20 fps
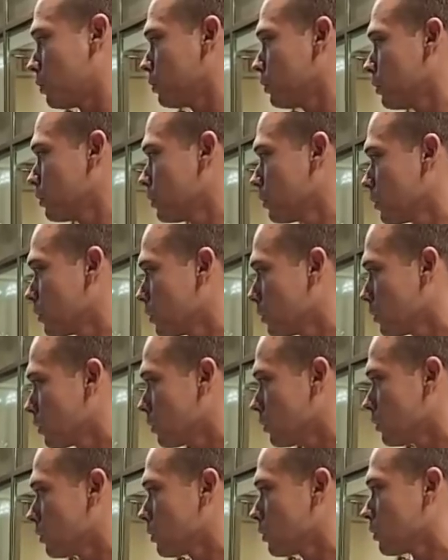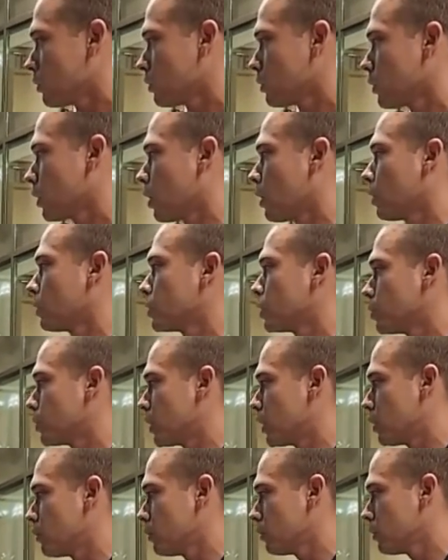It's up to him. Oh, it's up to
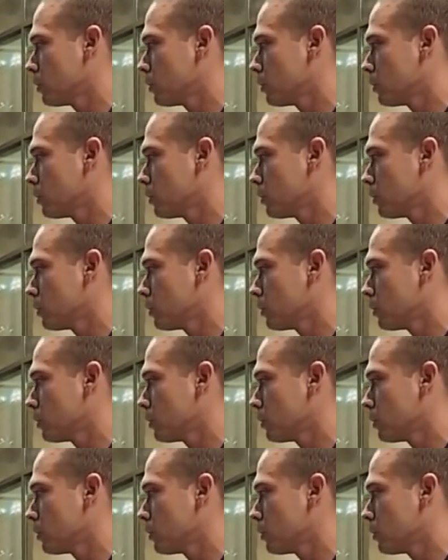him.